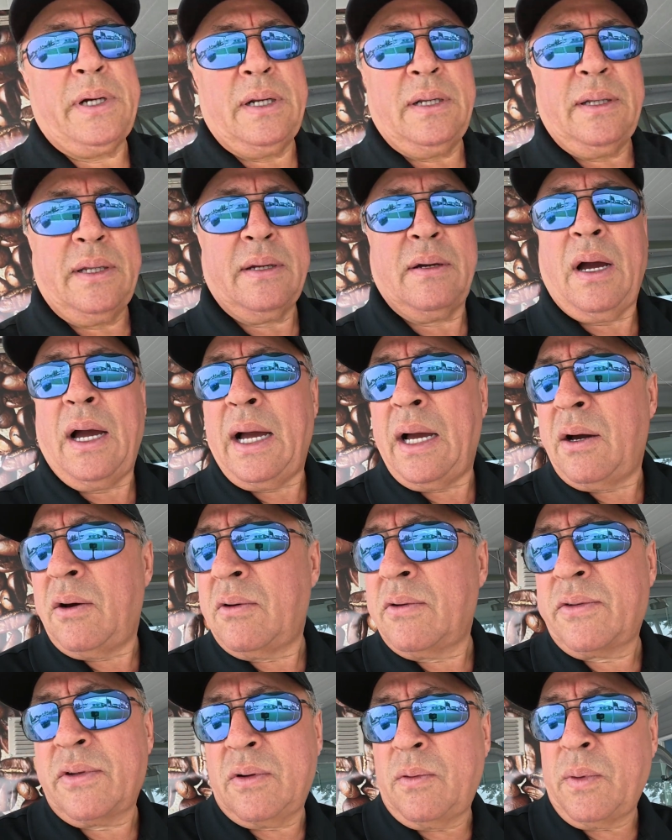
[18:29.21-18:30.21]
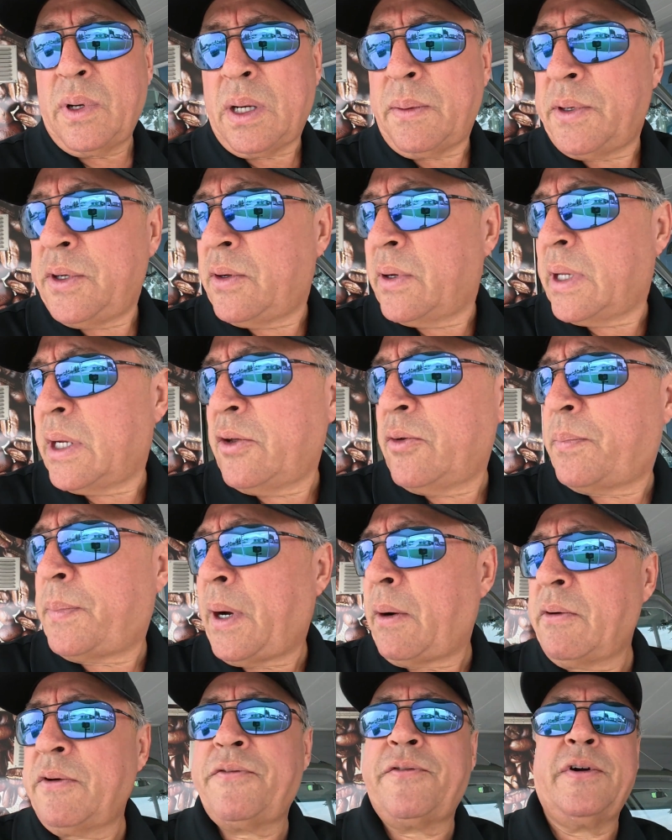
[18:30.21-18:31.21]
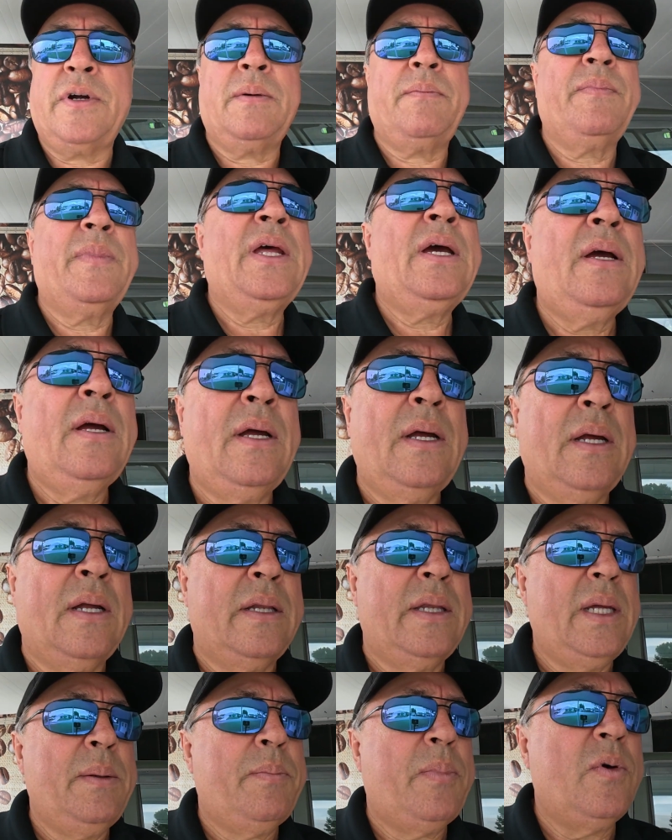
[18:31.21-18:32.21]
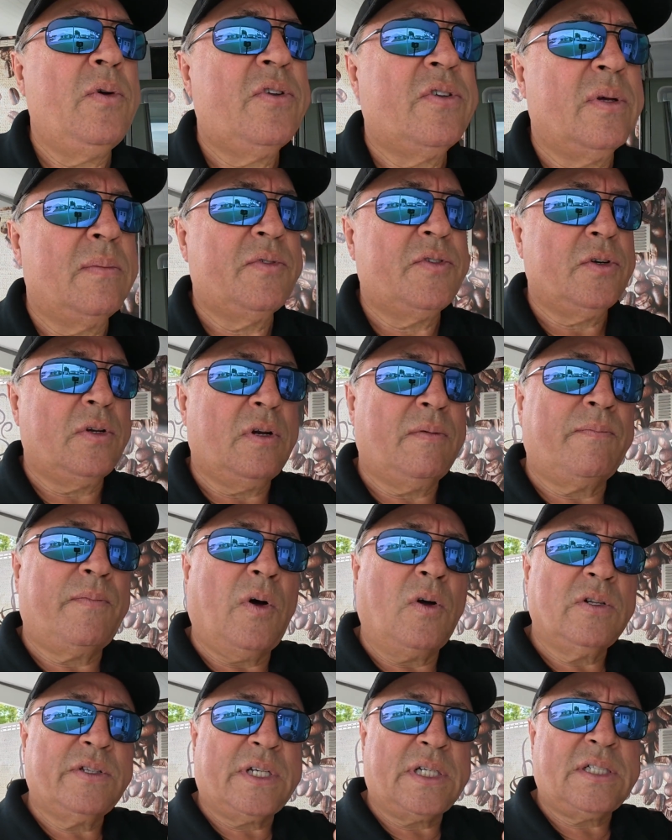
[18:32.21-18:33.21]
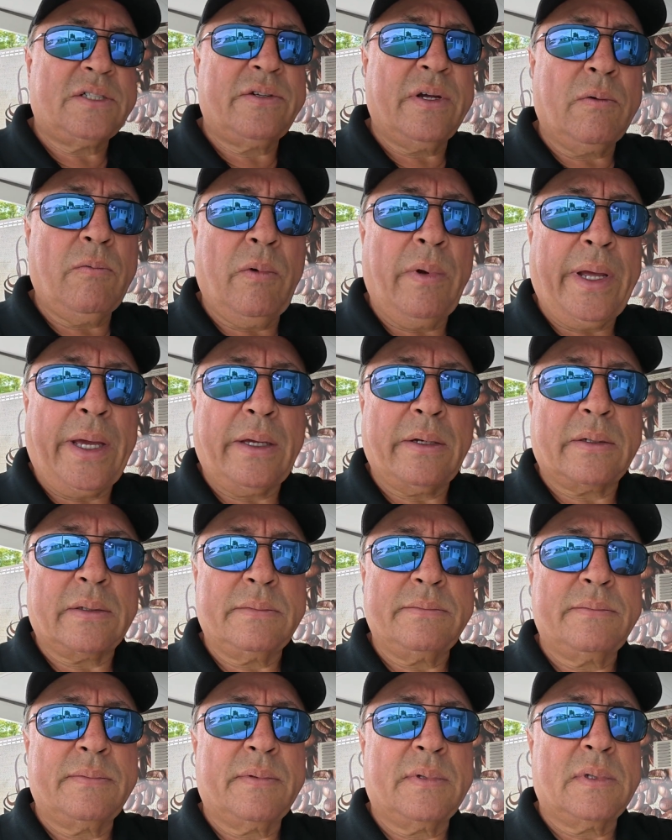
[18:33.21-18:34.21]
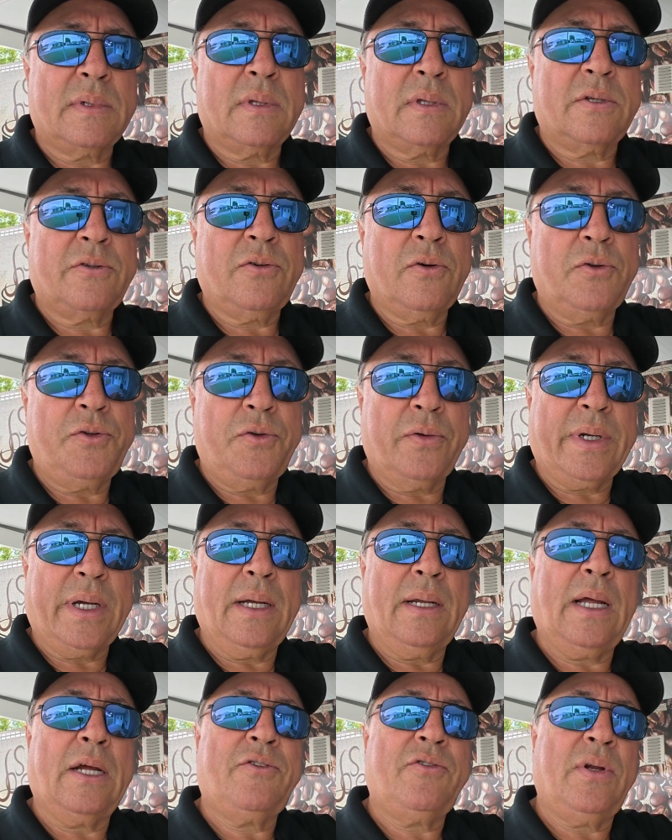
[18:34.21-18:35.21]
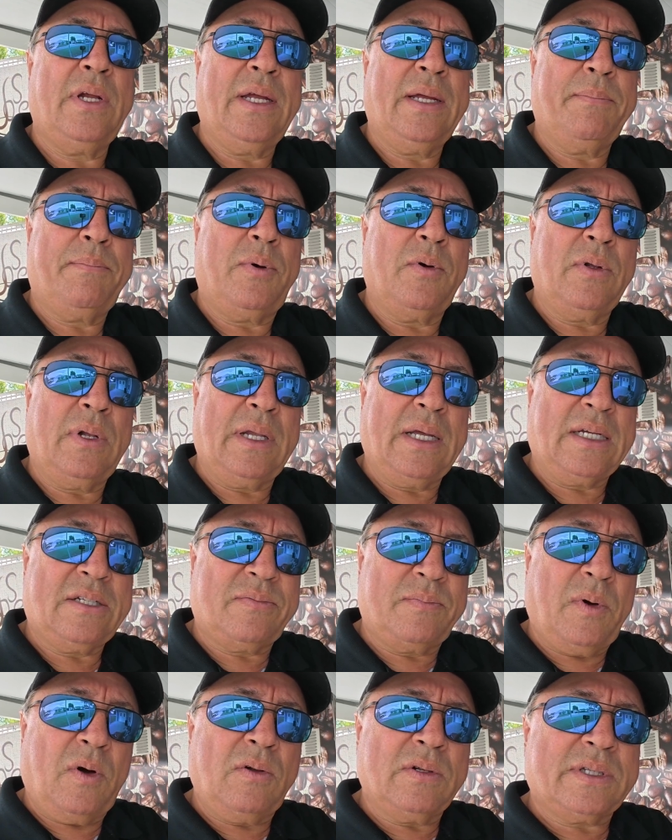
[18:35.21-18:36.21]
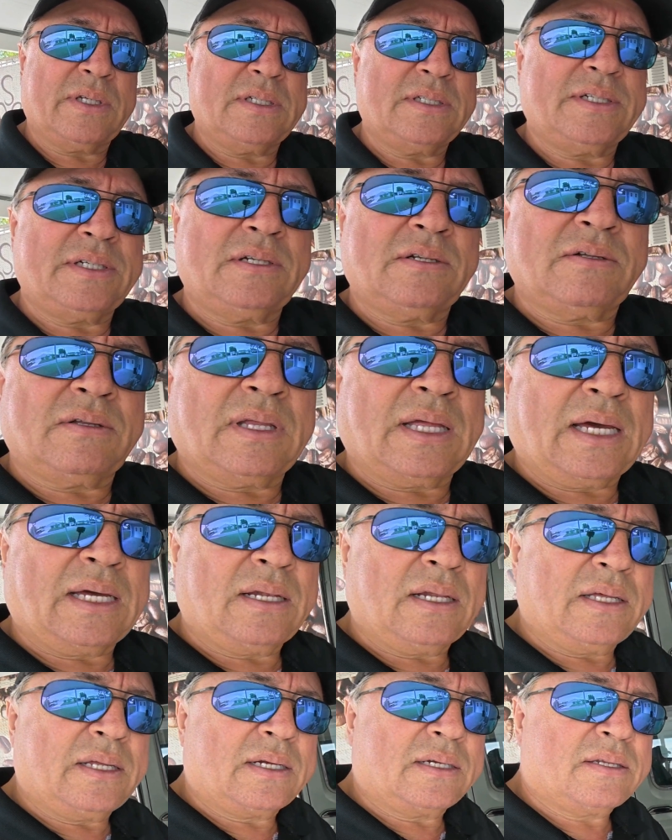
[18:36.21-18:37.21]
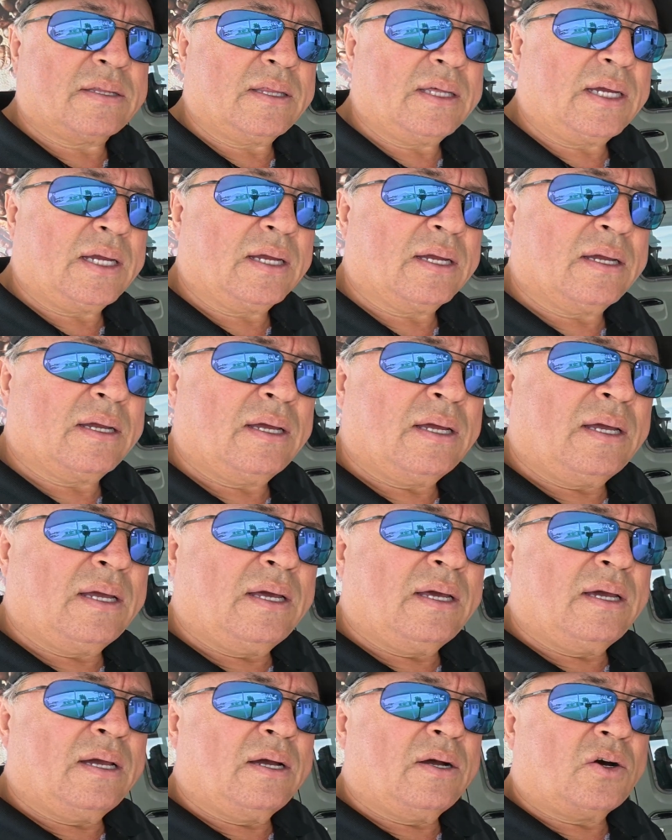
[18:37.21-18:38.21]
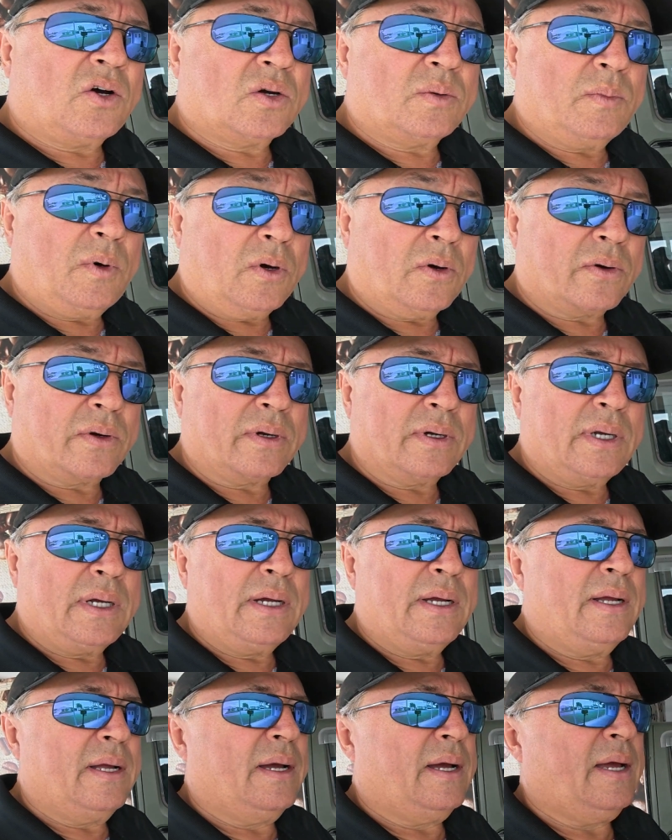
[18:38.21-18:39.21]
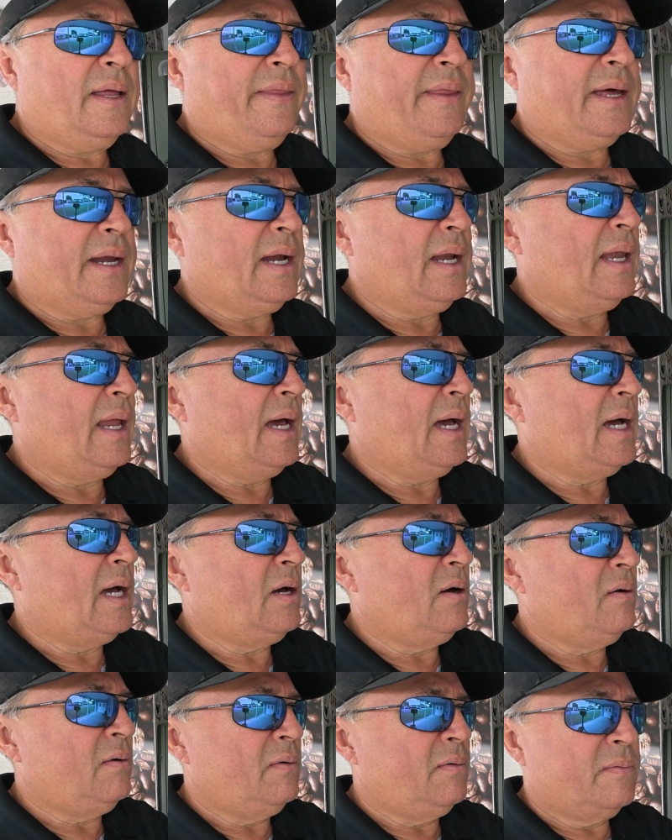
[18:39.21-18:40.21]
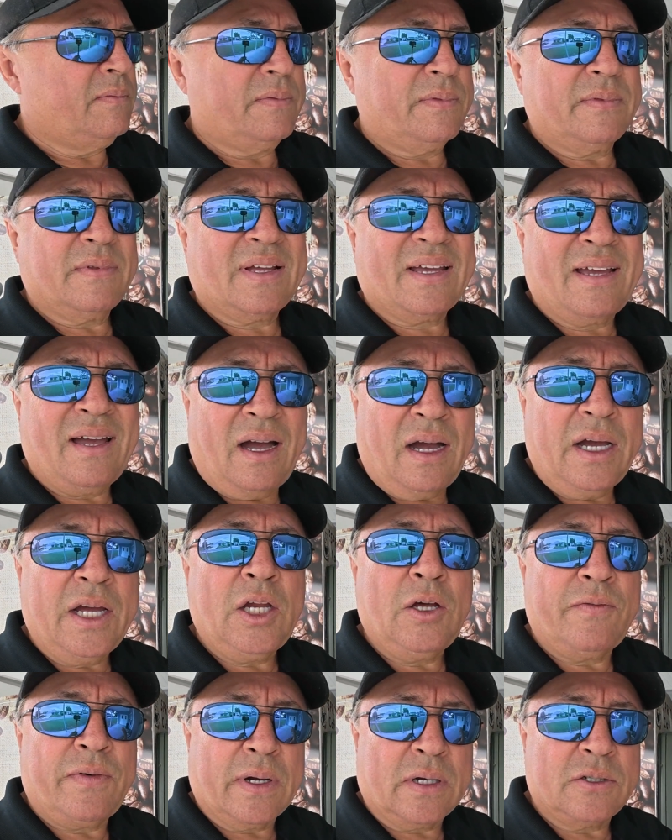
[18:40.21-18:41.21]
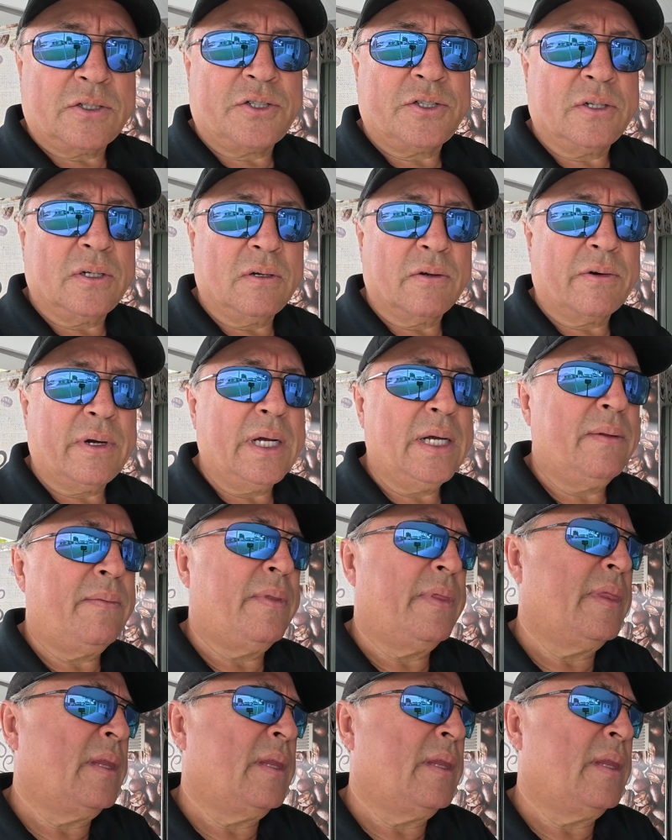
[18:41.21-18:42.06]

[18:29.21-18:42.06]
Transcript: and the house or wherever you're getting your power from, they put some sort of voltage regulator. So you can actually put less voltage into that little thing or more. And that allows kind of a control, right?